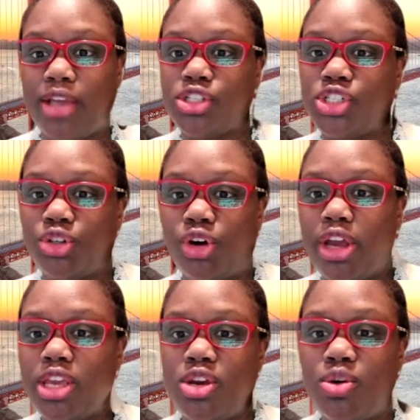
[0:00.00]
sure
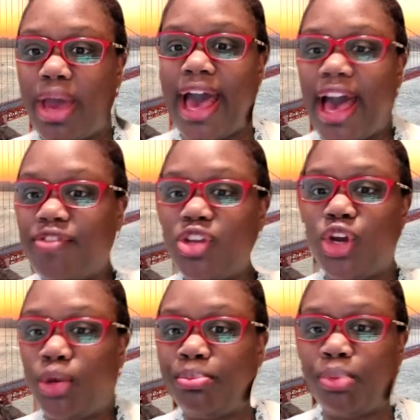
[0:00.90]
you have
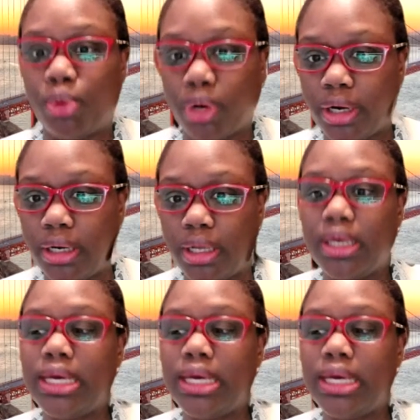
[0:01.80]
your board